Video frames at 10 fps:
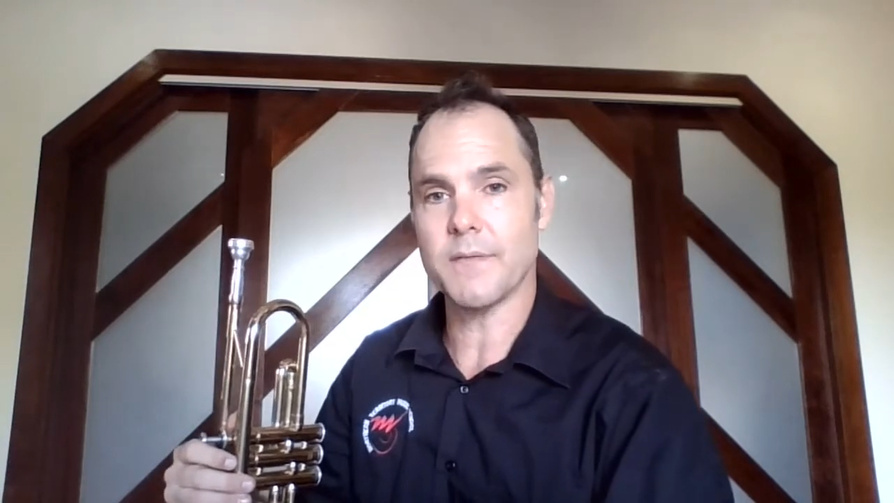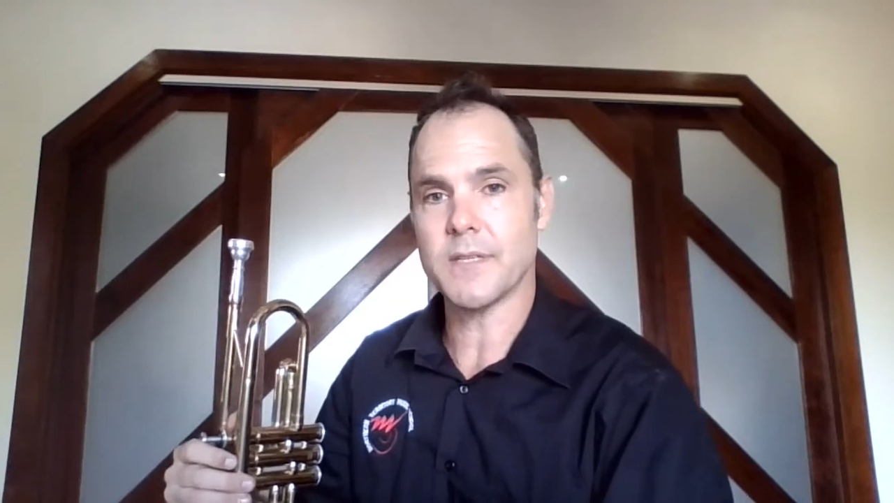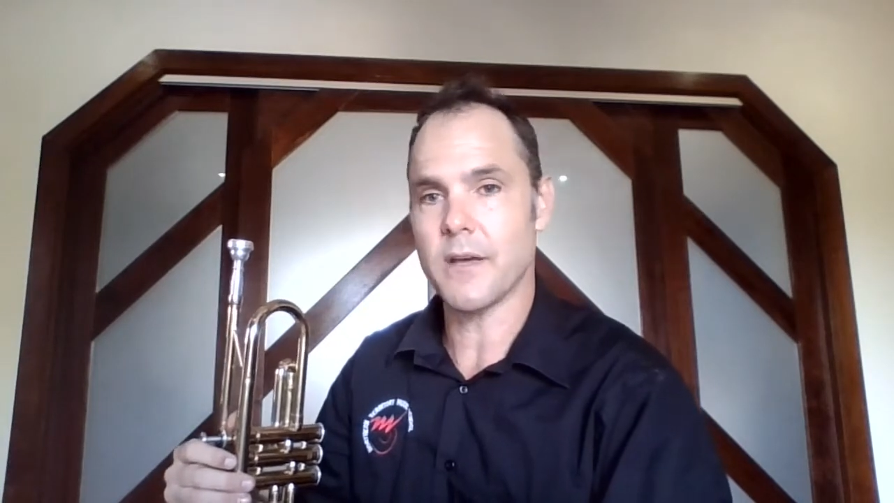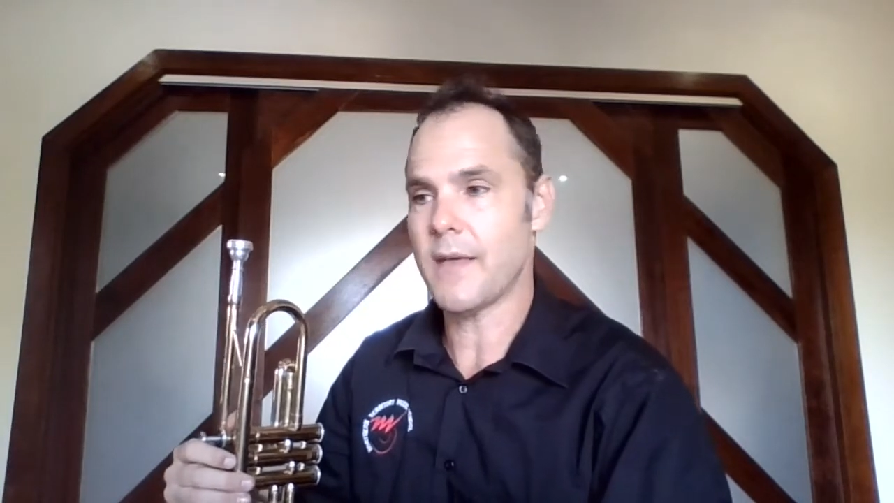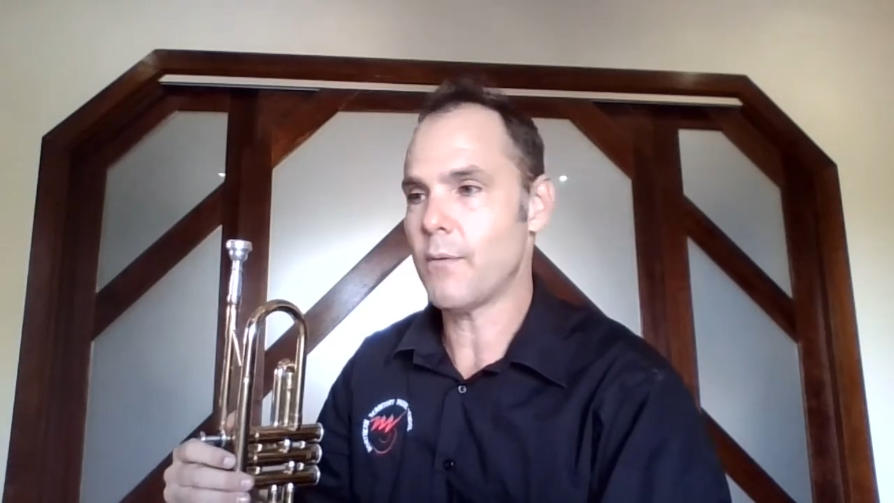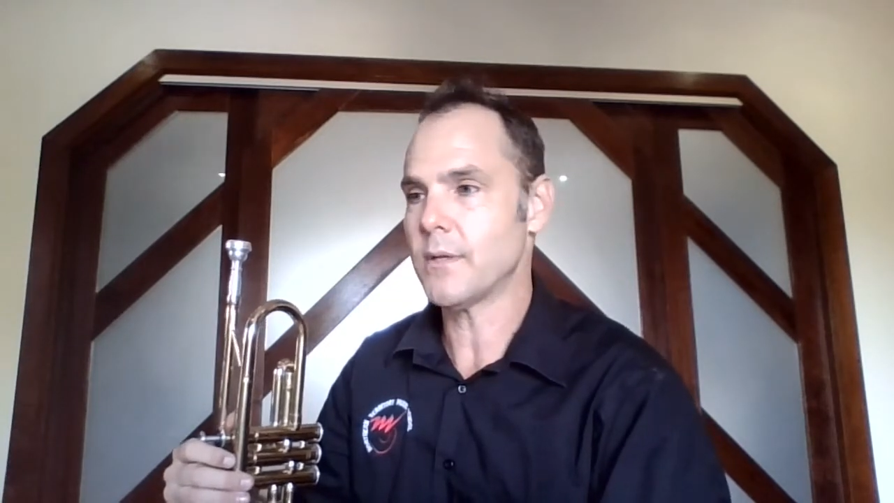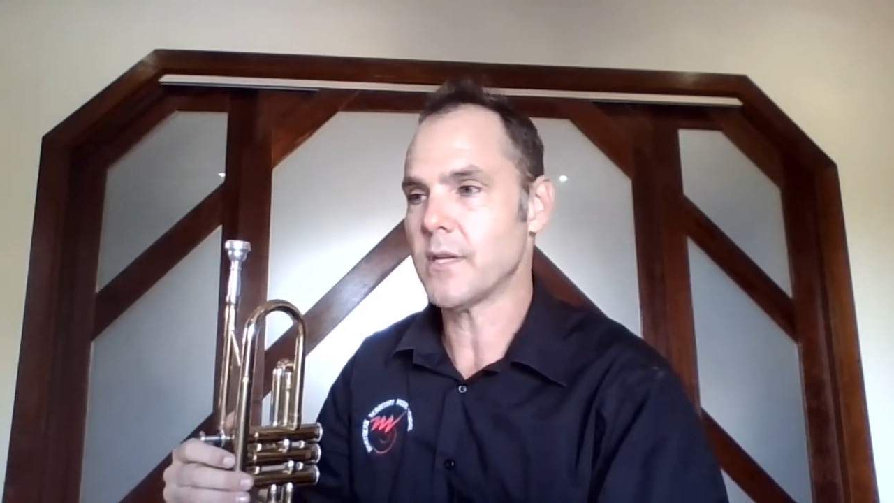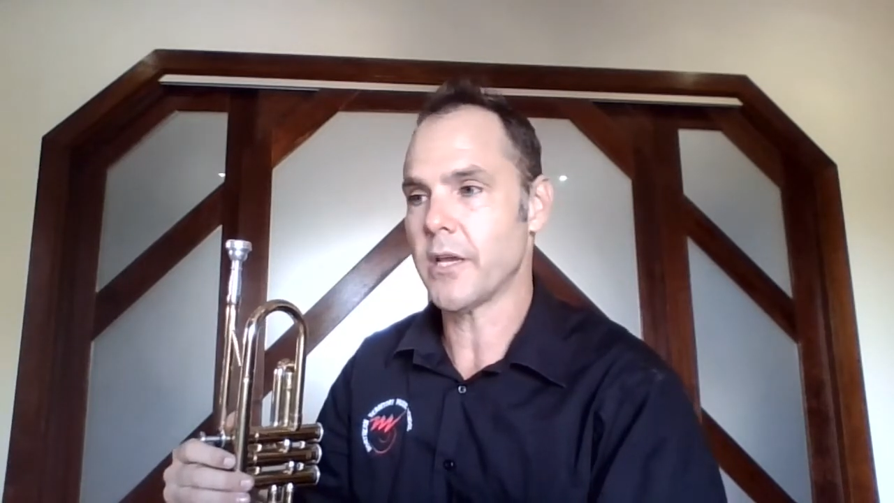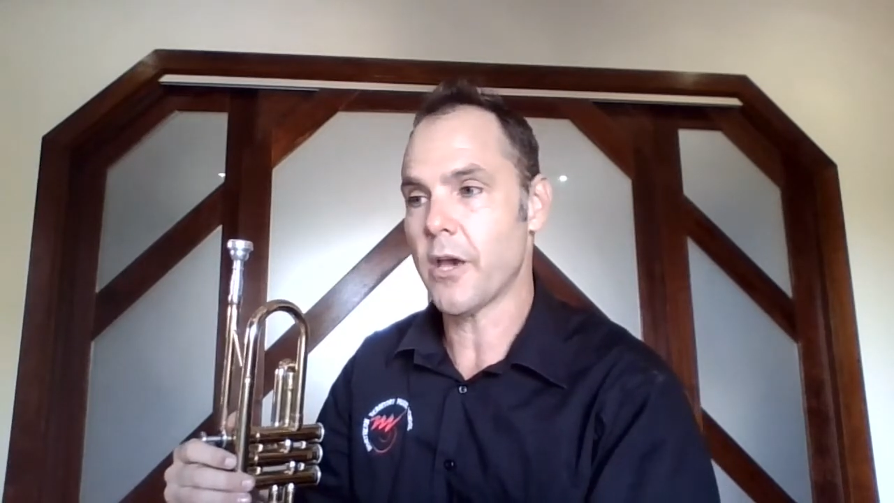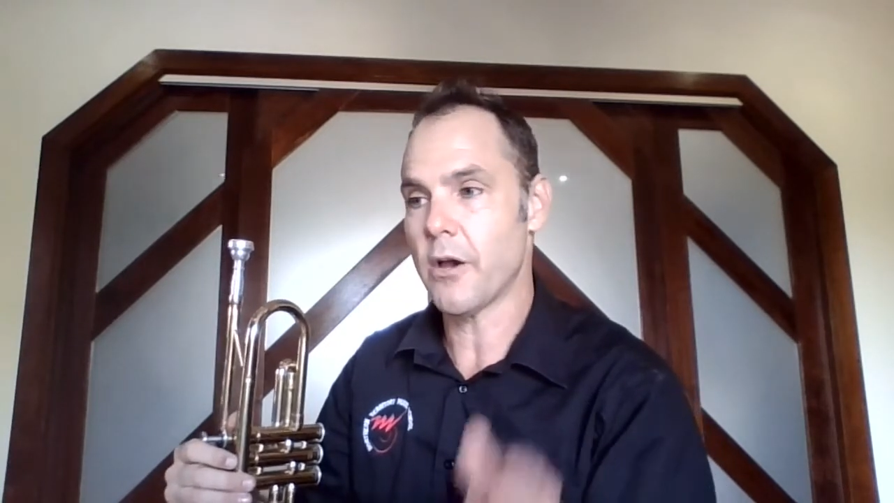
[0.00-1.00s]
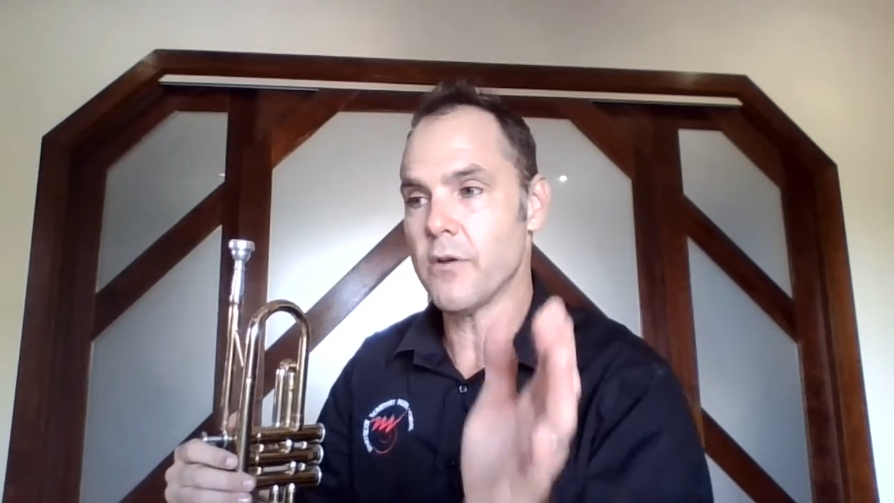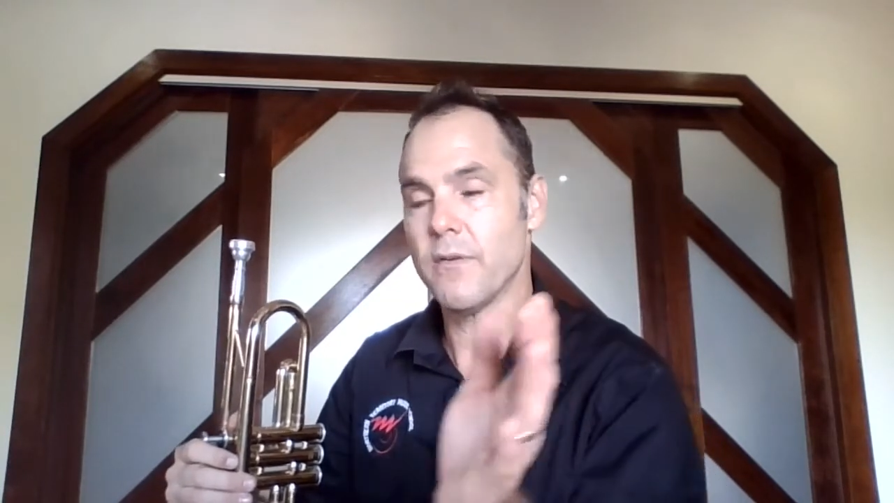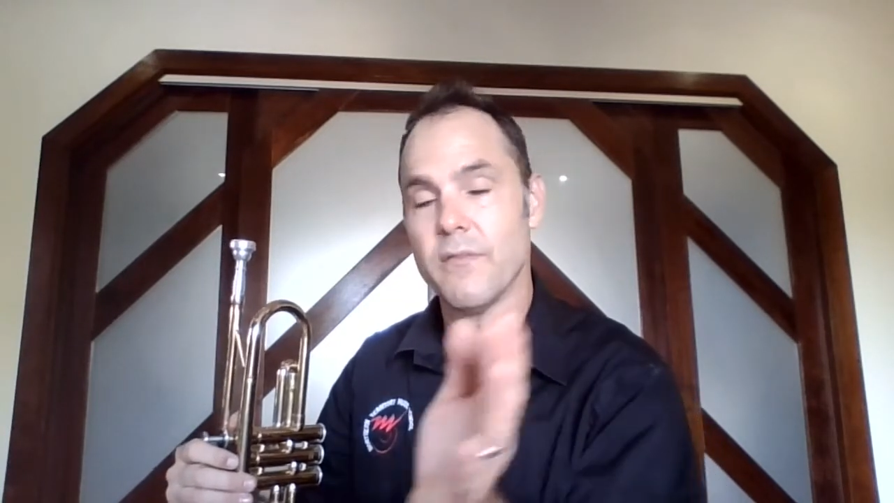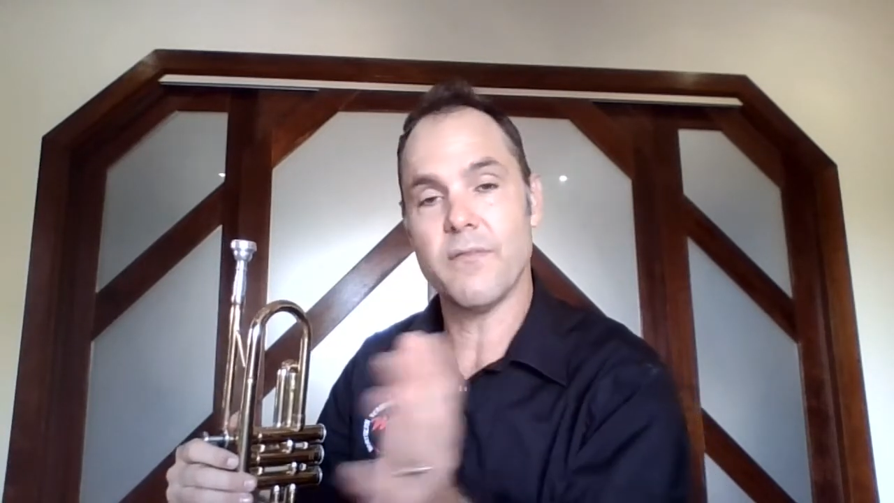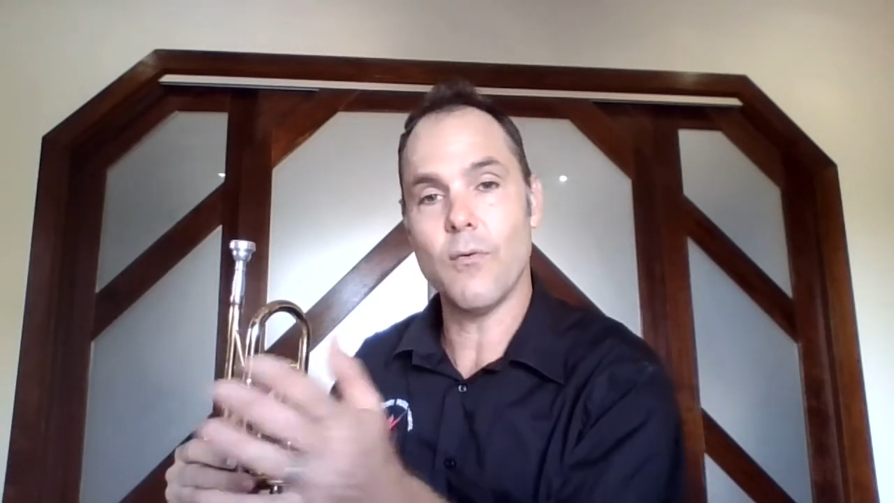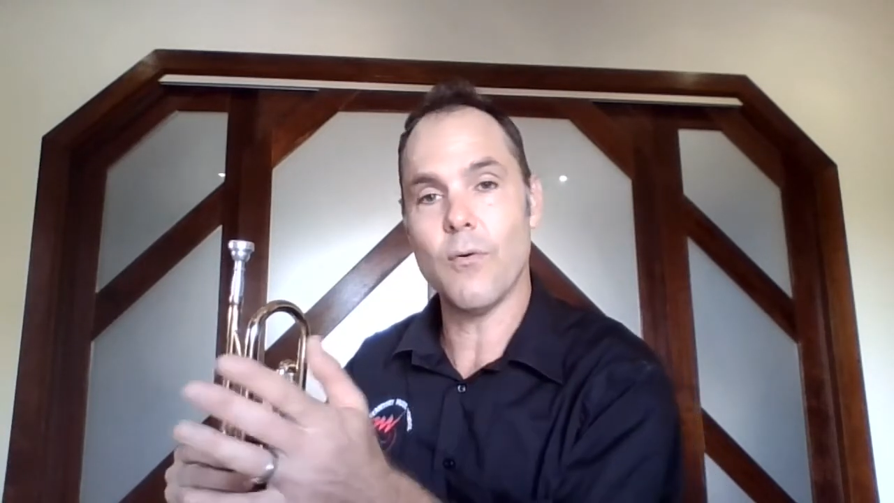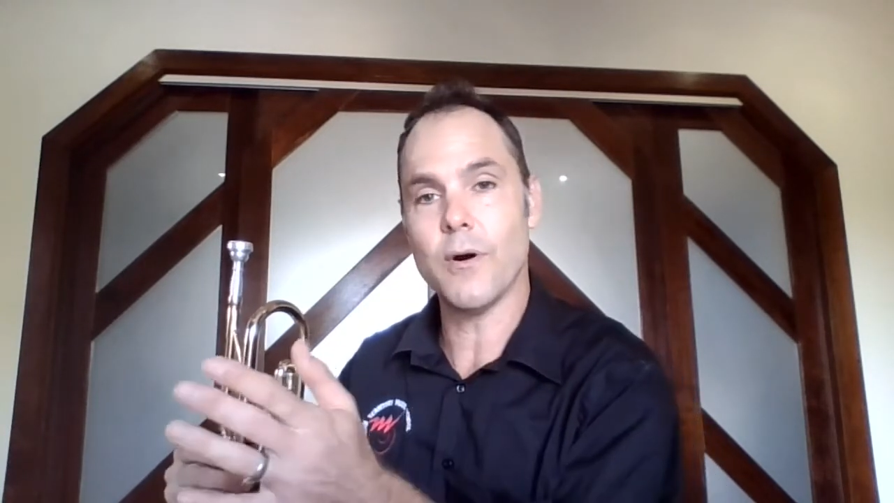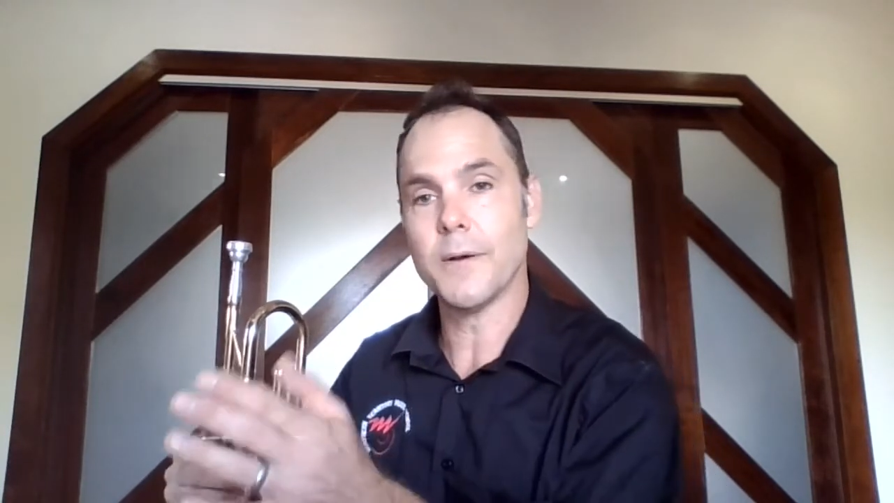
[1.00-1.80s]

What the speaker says: So that one's going to go for 4.